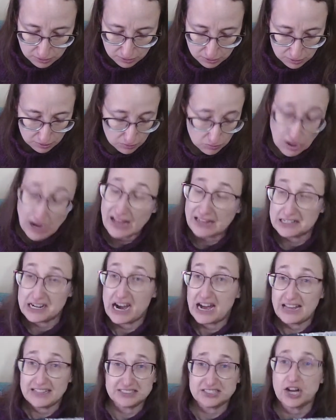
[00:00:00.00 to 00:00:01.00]
Oh,
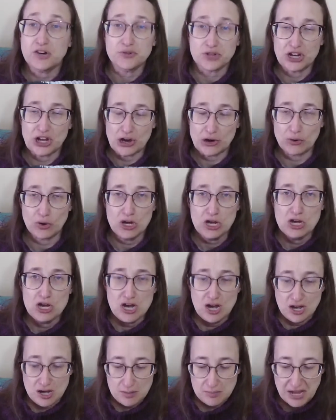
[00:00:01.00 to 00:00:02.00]
I don't know.
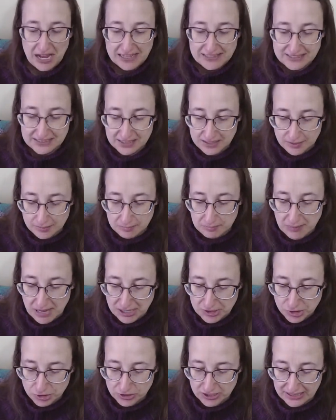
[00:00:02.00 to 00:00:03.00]
I did
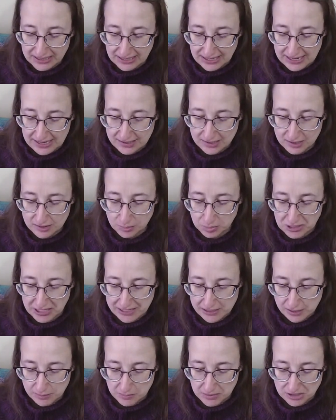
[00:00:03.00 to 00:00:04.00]
measure it, and the
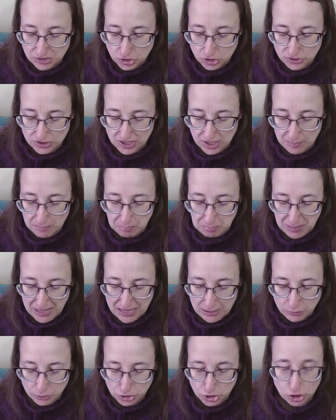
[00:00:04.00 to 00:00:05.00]
blanket measures
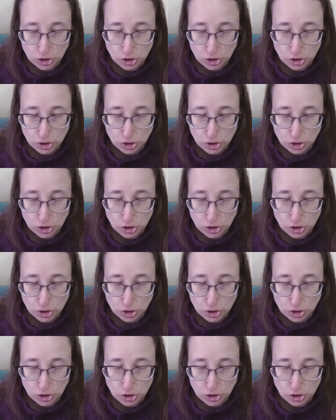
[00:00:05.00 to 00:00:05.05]
about